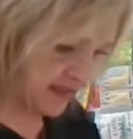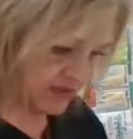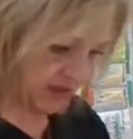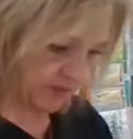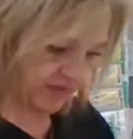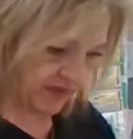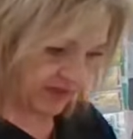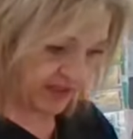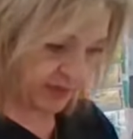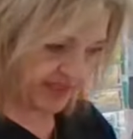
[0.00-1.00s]
So I'm going to follow
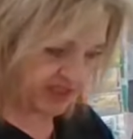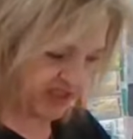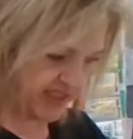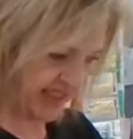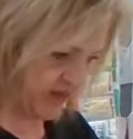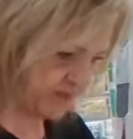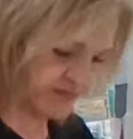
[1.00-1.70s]
the directions now.